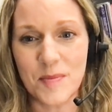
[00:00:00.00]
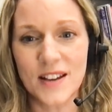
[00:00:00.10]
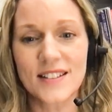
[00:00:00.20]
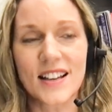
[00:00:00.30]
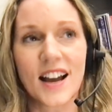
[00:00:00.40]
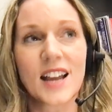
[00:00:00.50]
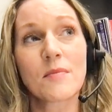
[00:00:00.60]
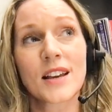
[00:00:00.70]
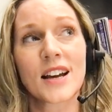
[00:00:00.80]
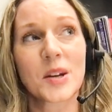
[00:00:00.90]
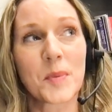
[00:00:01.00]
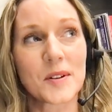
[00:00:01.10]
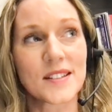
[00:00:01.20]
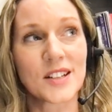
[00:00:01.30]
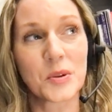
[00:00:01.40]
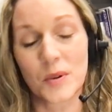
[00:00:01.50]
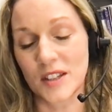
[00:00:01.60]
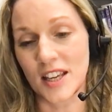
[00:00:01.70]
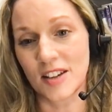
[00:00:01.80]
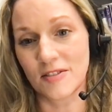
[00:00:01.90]
Because I am the kind of person who will
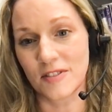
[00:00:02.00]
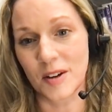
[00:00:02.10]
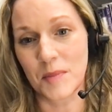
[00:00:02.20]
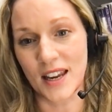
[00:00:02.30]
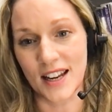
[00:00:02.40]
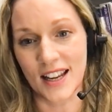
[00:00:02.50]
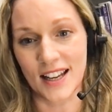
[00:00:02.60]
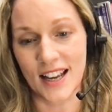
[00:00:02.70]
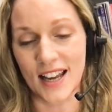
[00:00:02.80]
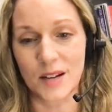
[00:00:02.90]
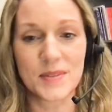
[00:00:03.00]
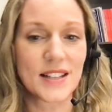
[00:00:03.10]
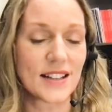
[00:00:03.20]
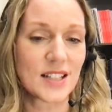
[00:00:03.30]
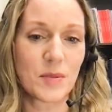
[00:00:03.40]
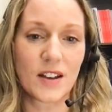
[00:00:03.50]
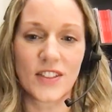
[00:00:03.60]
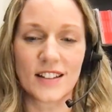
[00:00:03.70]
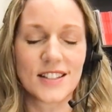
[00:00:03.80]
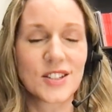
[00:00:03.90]
leave a meeting and obsess about
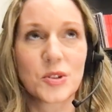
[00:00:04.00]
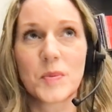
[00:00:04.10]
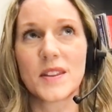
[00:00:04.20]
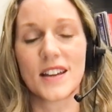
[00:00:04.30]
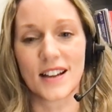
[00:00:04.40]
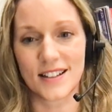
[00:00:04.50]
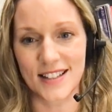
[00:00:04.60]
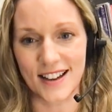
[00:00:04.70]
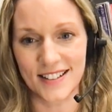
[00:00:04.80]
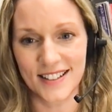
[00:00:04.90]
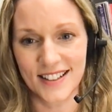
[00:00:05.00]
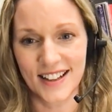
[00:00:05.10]
that stupid thing I said.